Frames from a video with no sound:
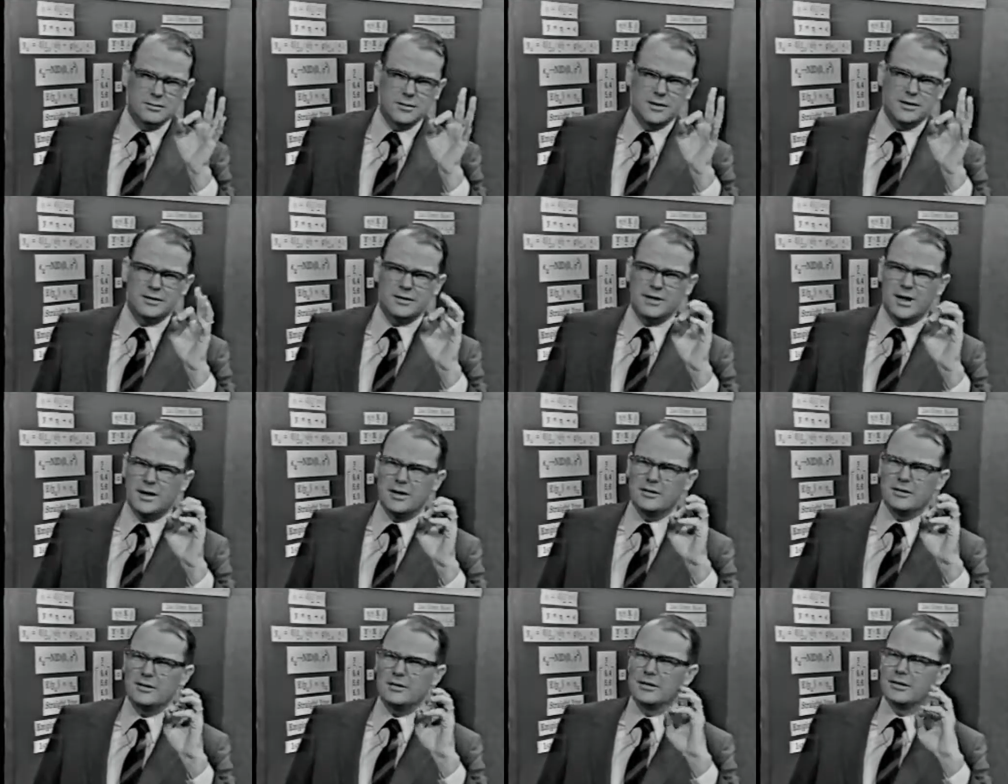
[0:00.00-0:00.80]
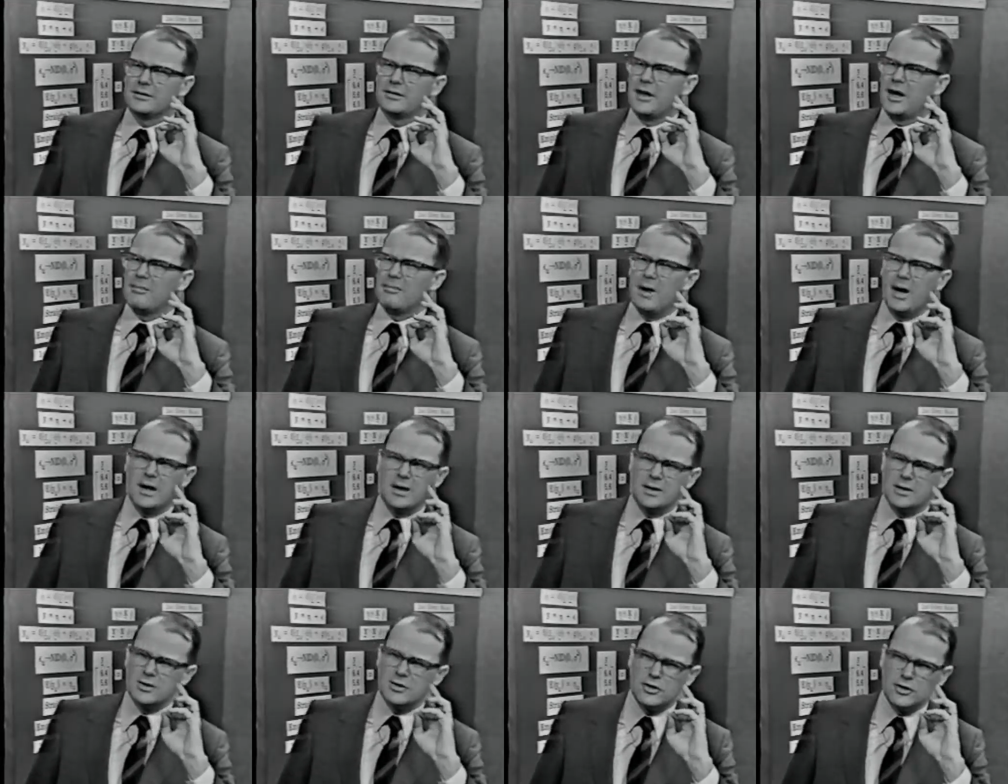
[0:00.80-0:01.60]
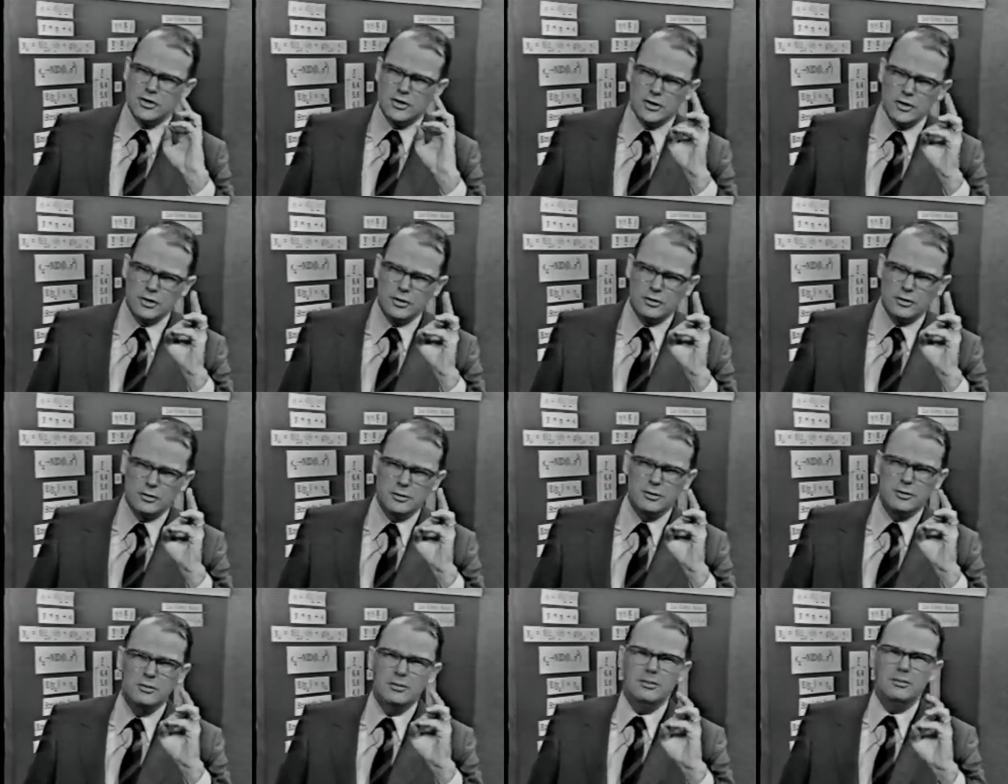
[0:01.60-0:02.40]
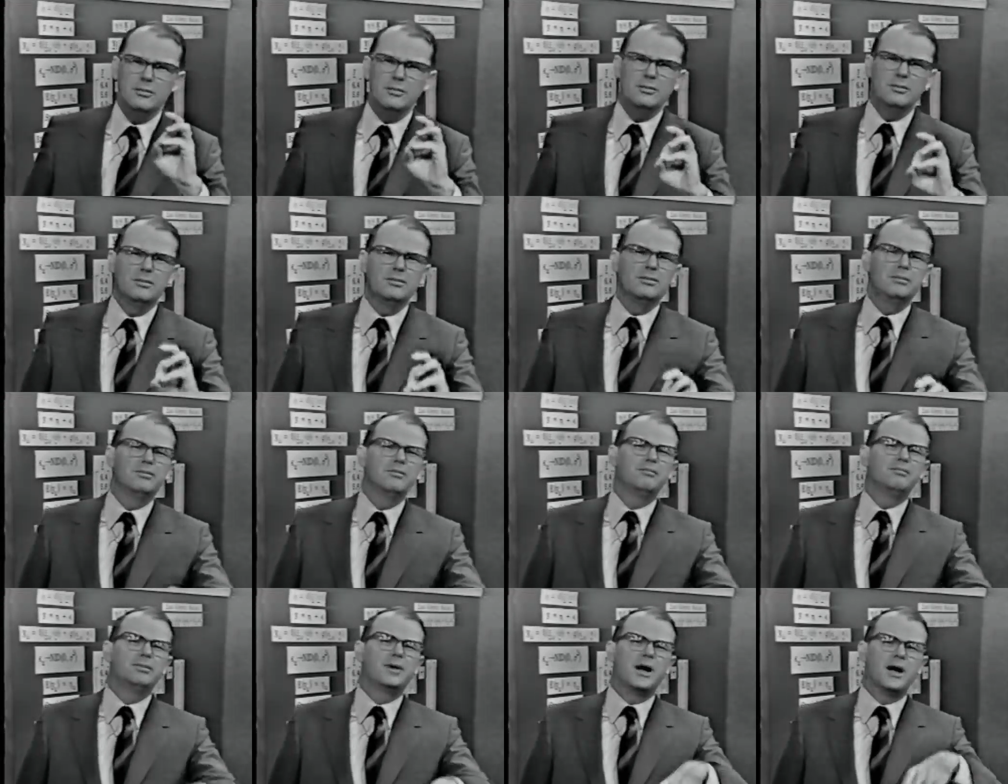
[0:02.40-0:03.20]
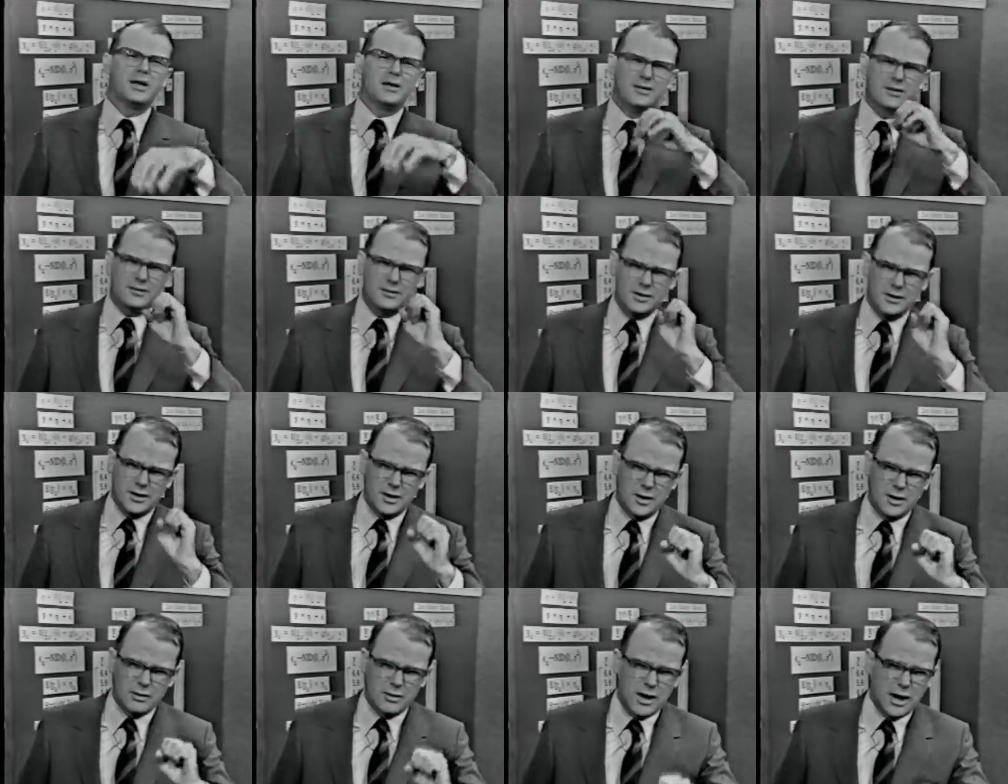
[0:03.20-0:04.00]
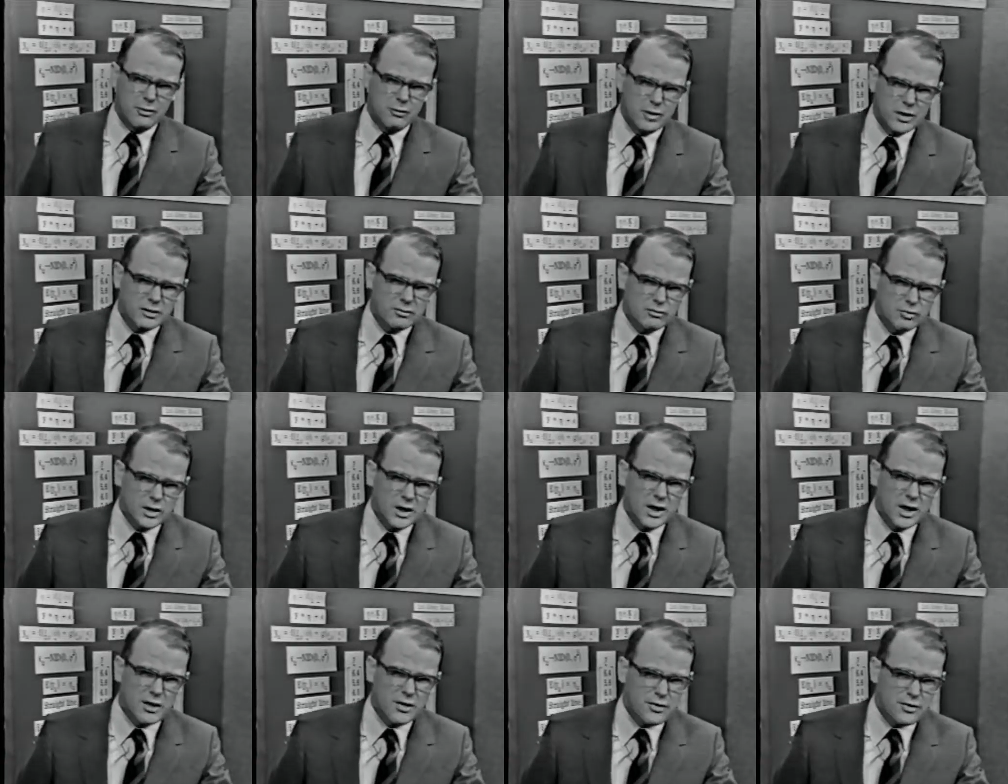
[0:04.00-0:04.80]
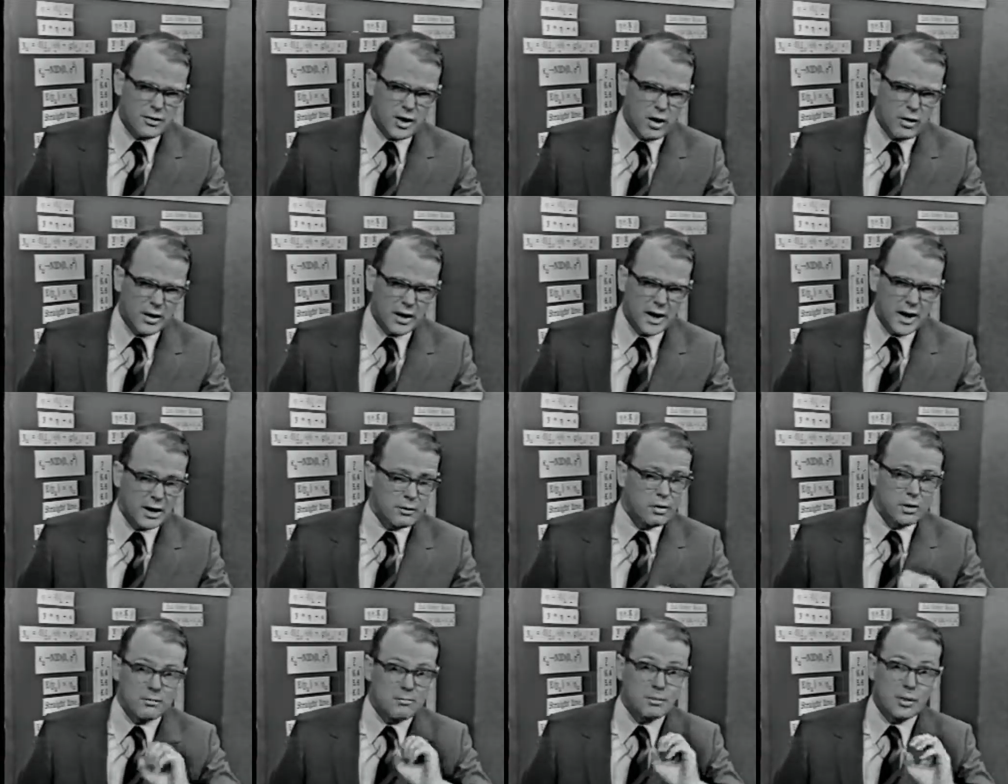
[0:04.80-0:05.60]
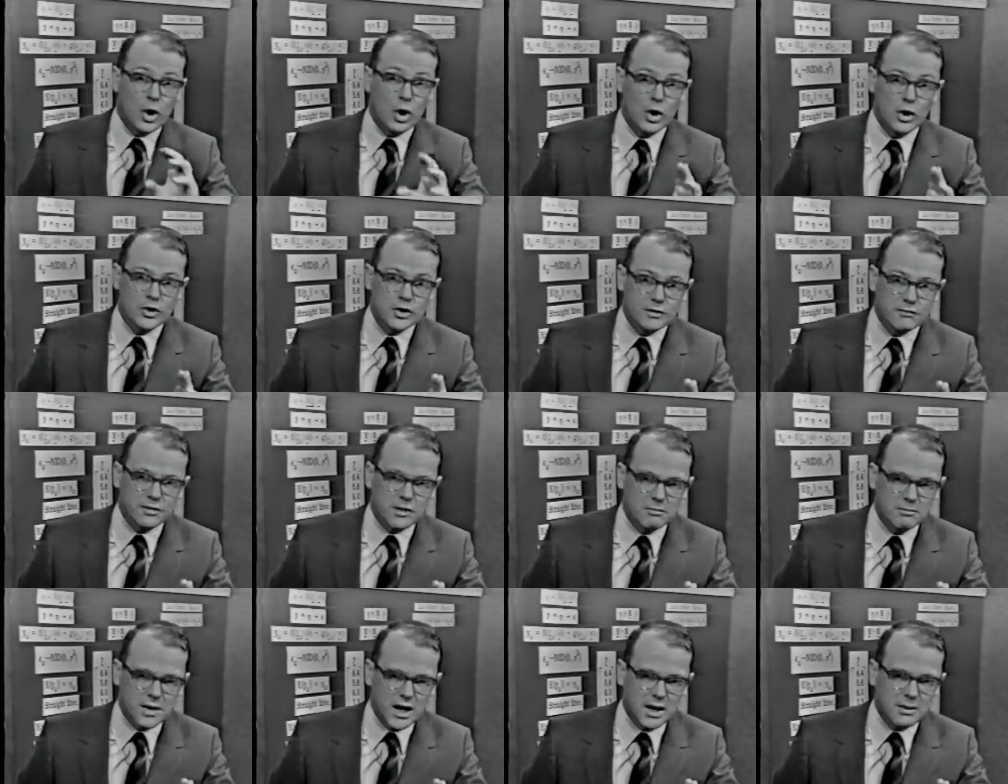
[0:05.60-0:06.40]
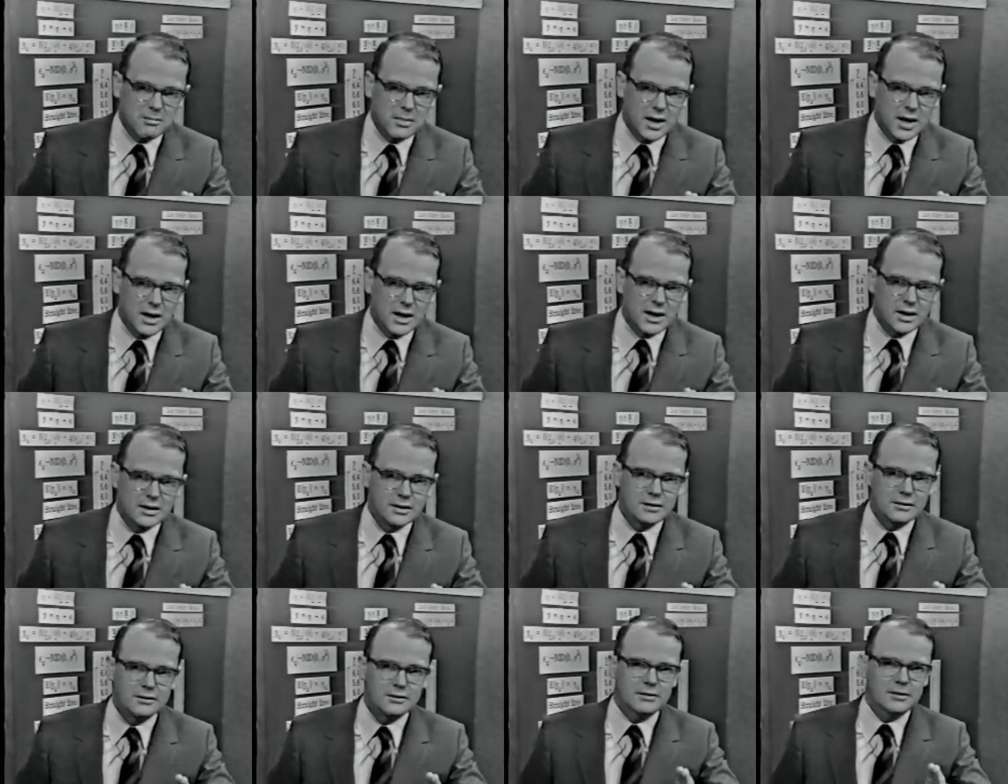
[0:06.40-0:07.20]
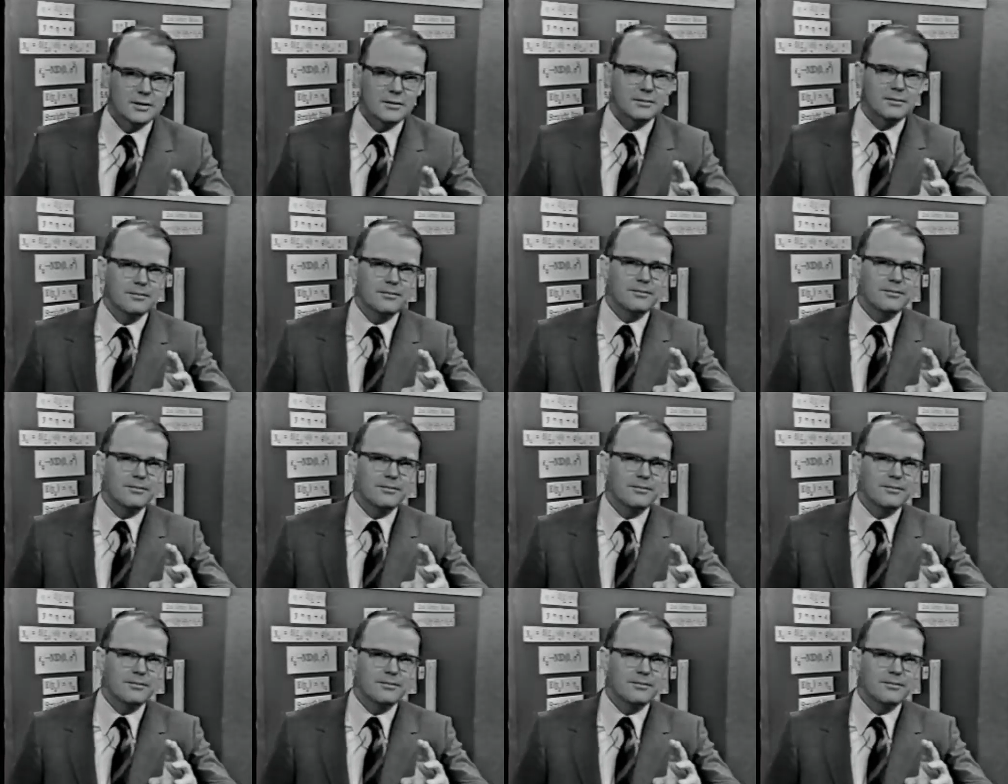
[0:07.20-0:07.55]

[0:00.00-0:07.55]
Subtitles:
It's not as good as I might do, but, you know, I wouldn't really throw it out. I wouldn't purge it from my mind, you see.